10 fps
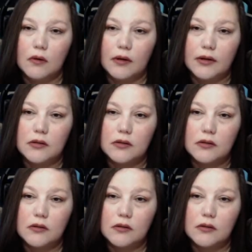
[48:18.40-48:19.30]
All right.
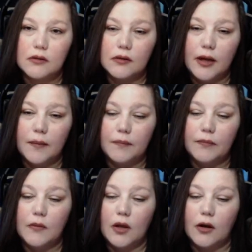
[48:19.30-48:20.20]
Yep.
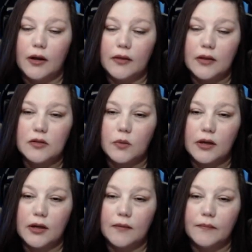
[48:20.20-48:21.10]
All right, that's
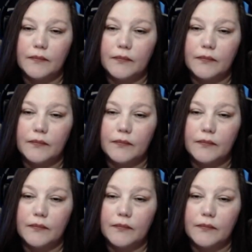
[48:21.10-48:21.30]
working